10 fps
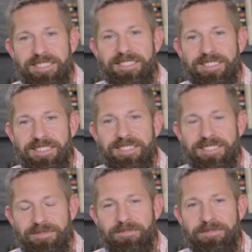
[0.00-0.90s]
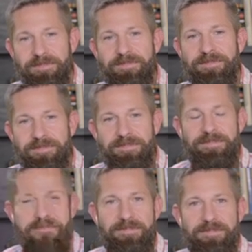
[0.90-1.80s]

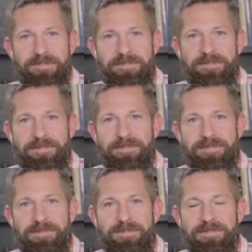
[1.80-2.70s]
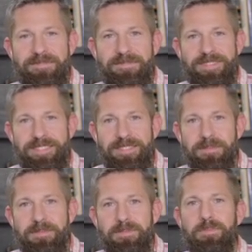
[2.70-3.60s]

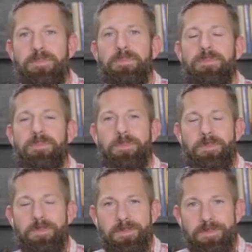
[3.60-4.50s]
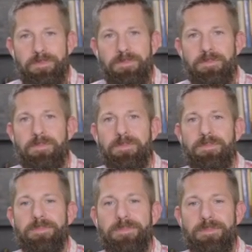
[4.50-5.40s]

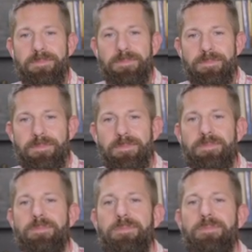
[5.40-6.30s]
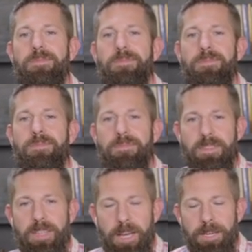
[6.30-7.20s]

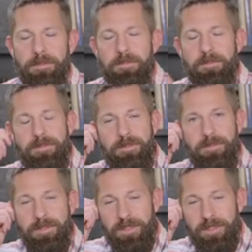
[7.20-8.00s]
The person shown says nothing.